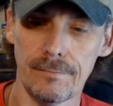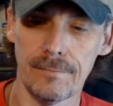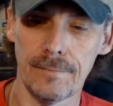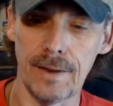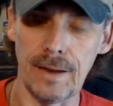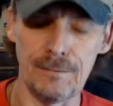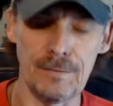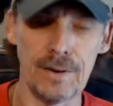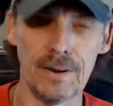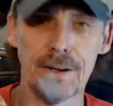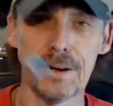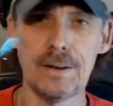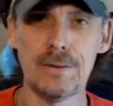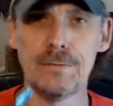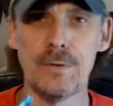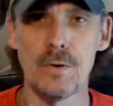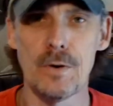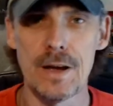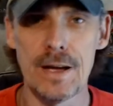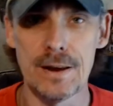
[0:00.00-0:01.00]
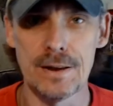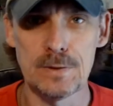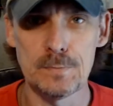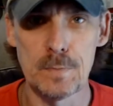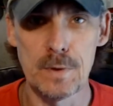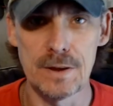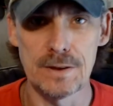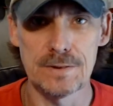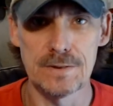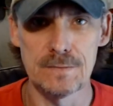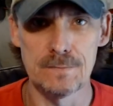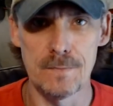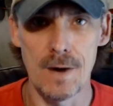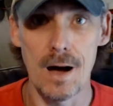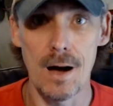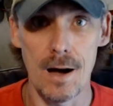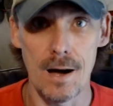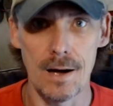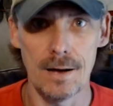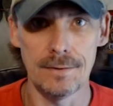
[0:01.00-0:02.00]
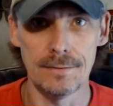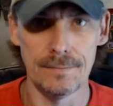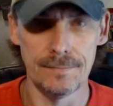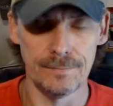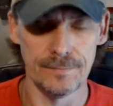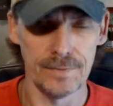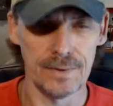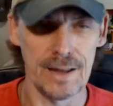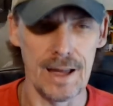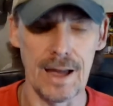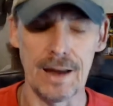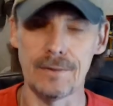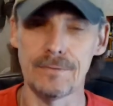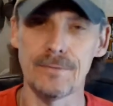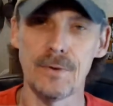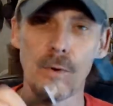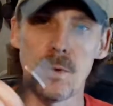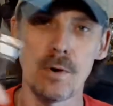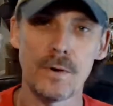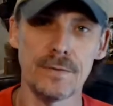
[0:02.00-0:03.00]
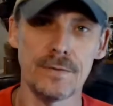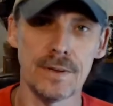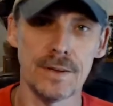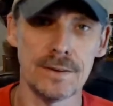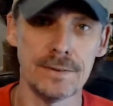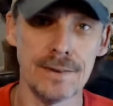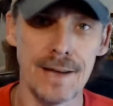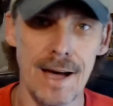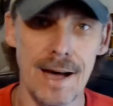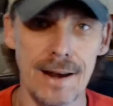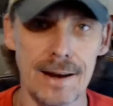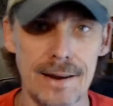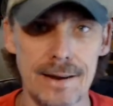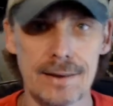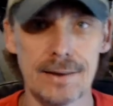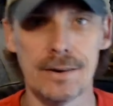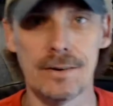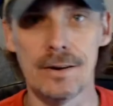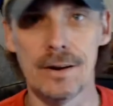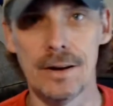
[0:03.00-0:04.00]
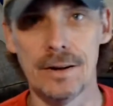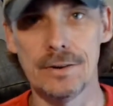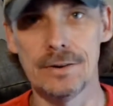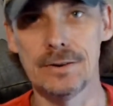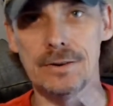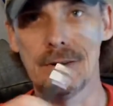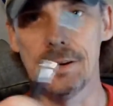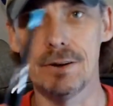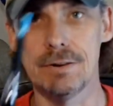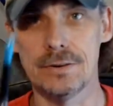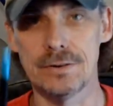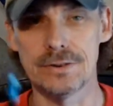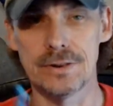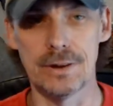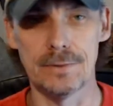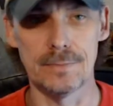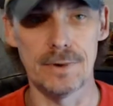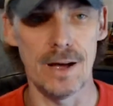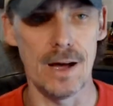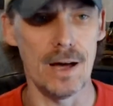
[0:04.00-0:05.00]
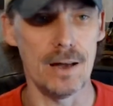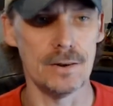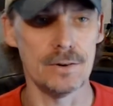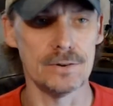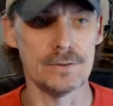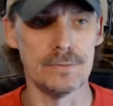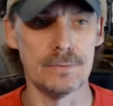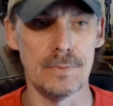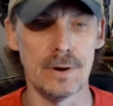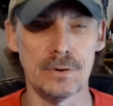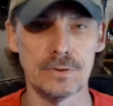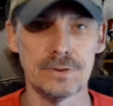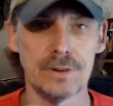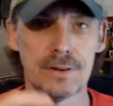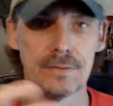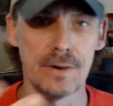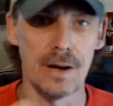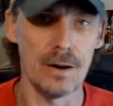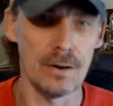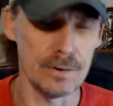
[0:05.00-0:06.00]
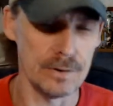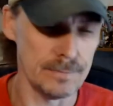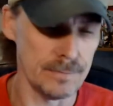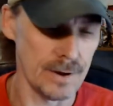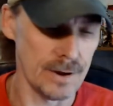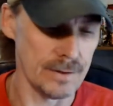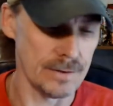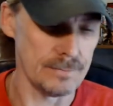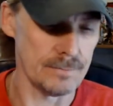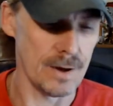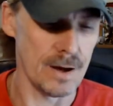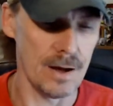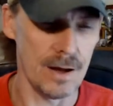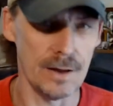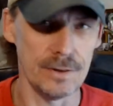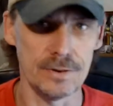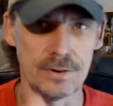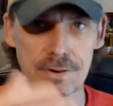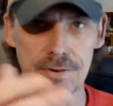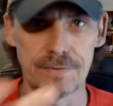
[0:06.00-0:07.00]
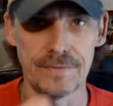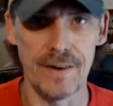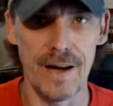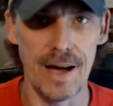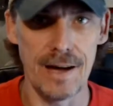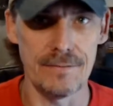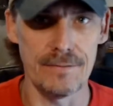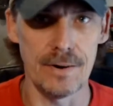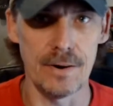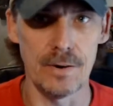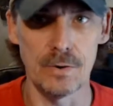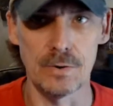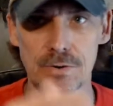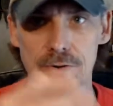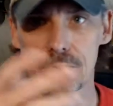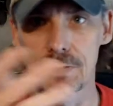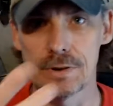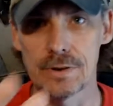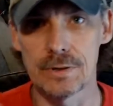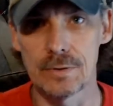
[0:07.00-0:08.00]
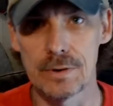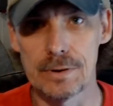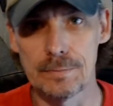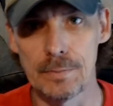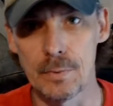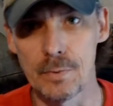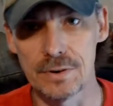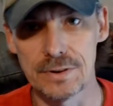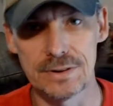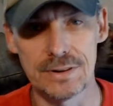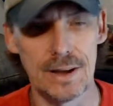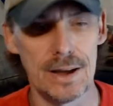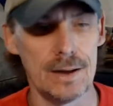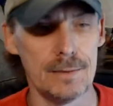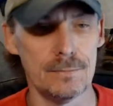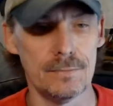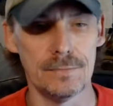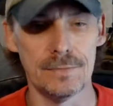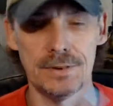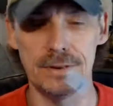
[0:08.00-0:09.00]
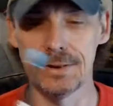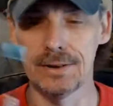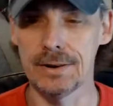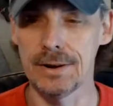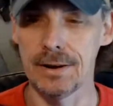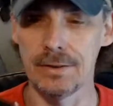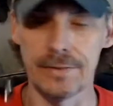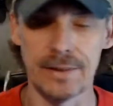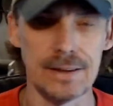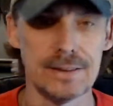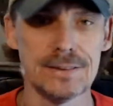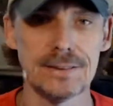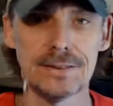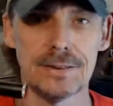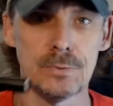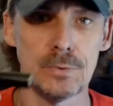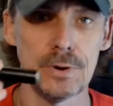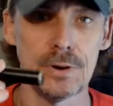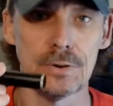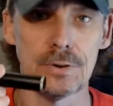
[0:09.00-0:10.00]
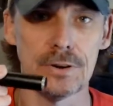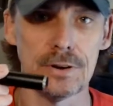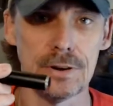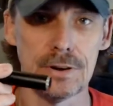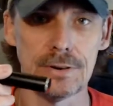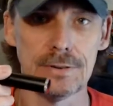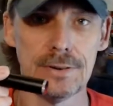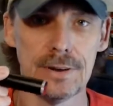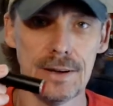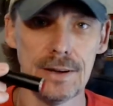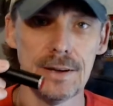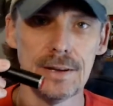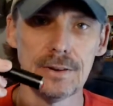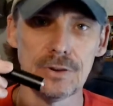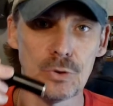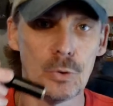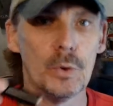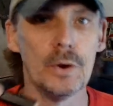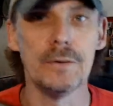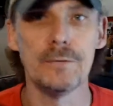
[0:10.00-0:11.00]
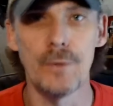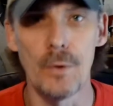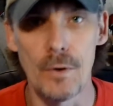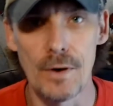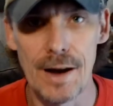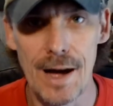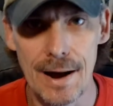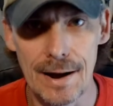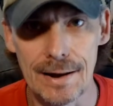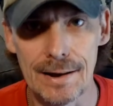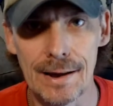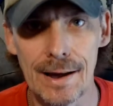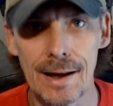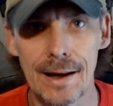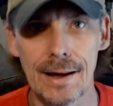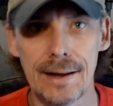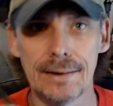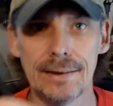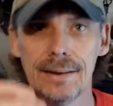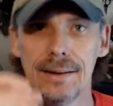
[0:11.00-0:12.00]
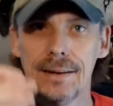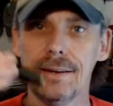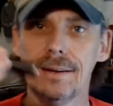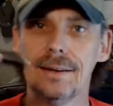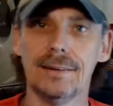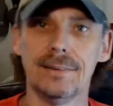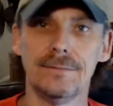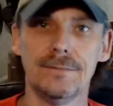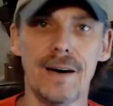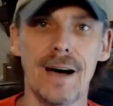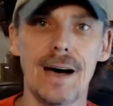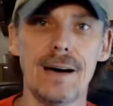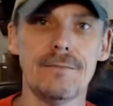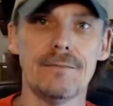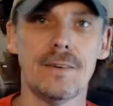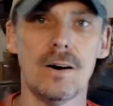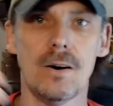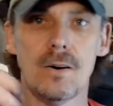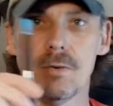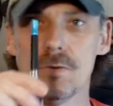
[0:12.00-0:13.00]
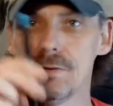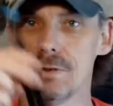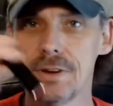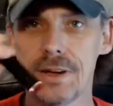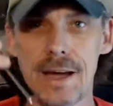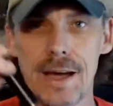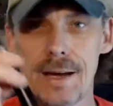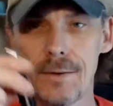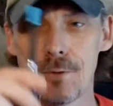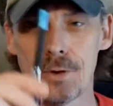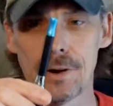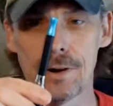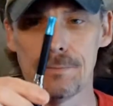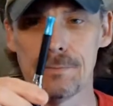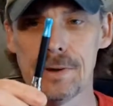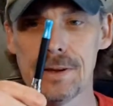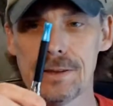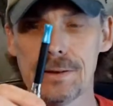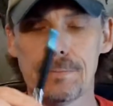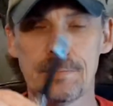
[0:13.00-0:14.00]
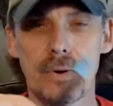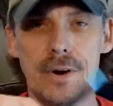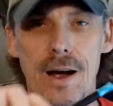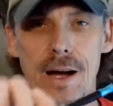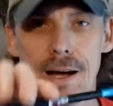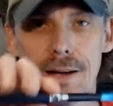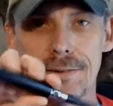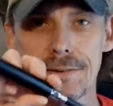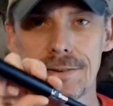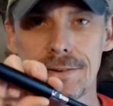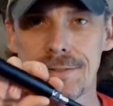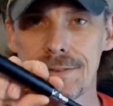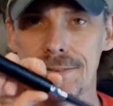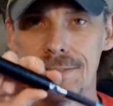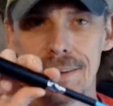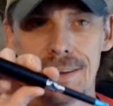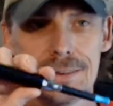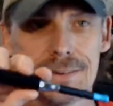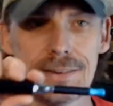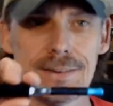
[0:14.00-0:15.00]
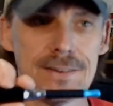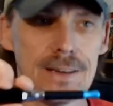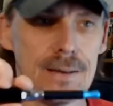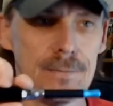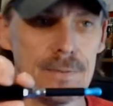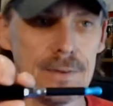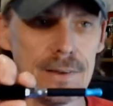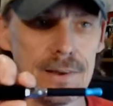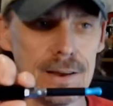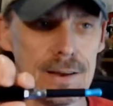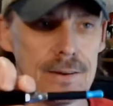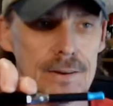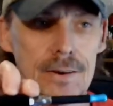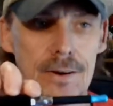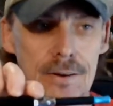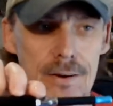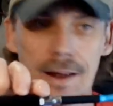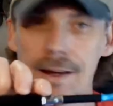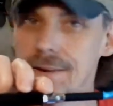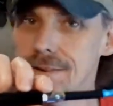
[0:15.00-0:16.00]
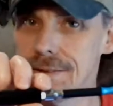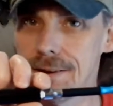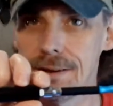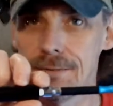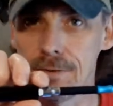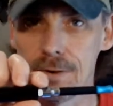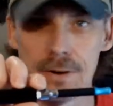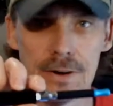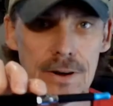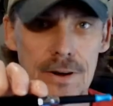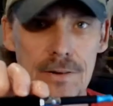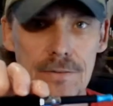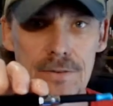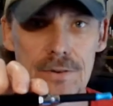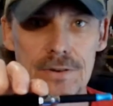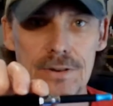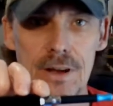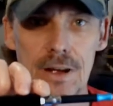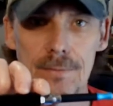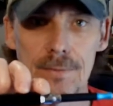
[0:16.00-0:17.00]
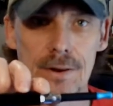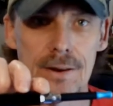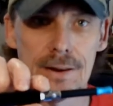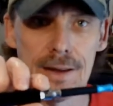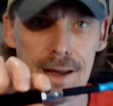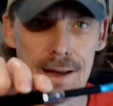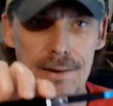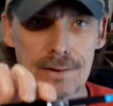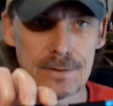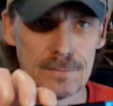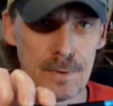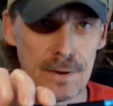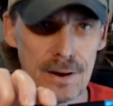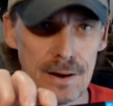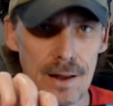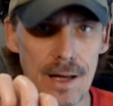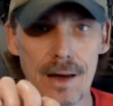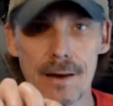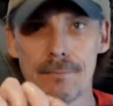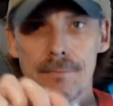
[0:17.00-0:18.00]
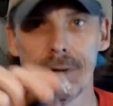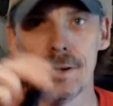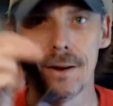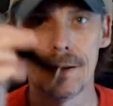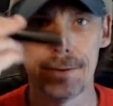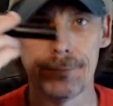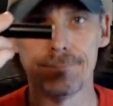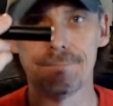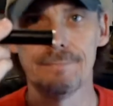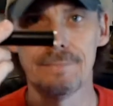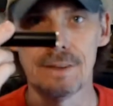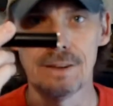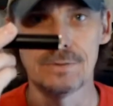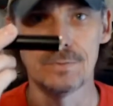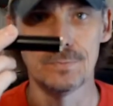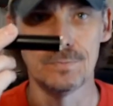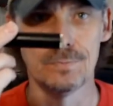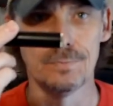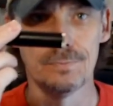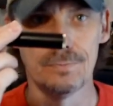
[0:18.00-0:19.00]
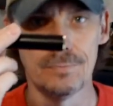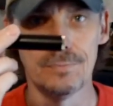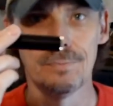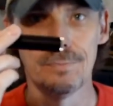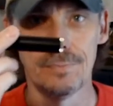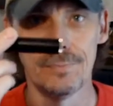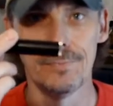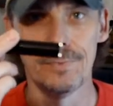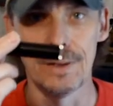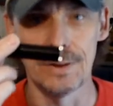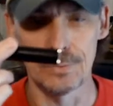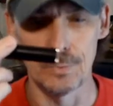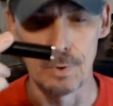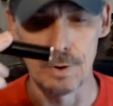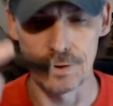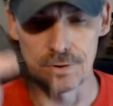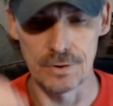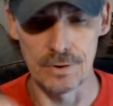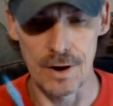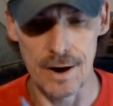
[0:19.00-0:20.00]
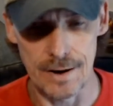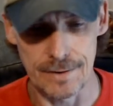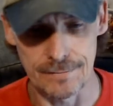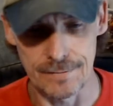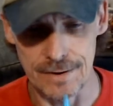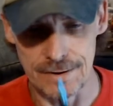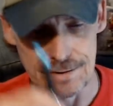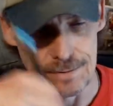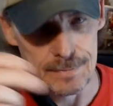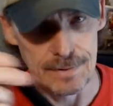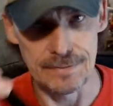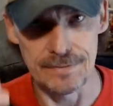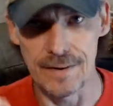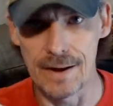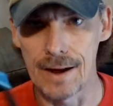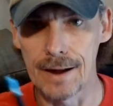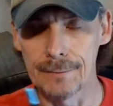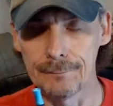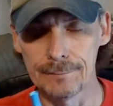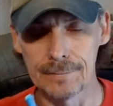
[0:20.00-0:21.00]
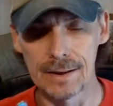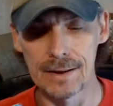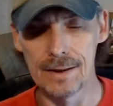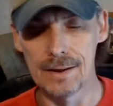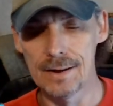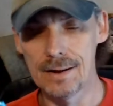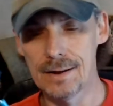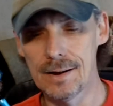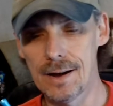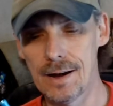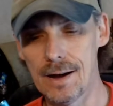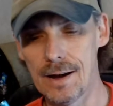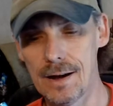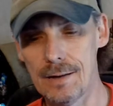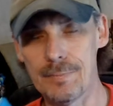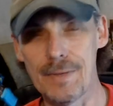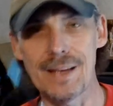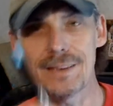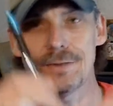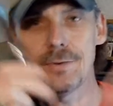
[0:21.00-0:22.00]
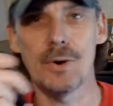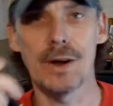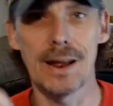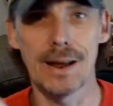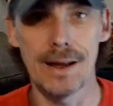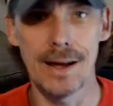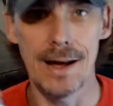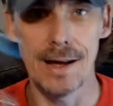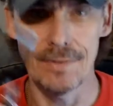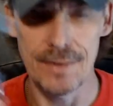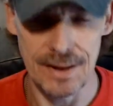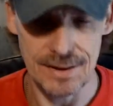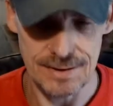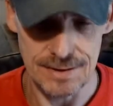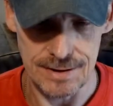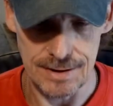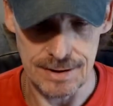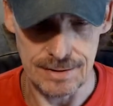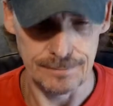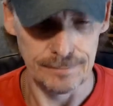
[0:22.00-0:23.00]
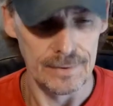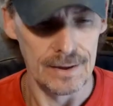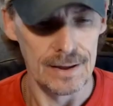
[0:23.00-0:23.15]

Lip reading: If you're looking for an inexpensive mod, can't afford the 90 or 100 and something dollars for most of all your other mods, or your 5 volts or your 3.7s, you know, this is a real good $24.99. 5 volt, can't really beat the price. This is something that, you know, like I said, if you're looking for something and can't spend a lot of money, this works great. This will be fine. That's what I got. That's it.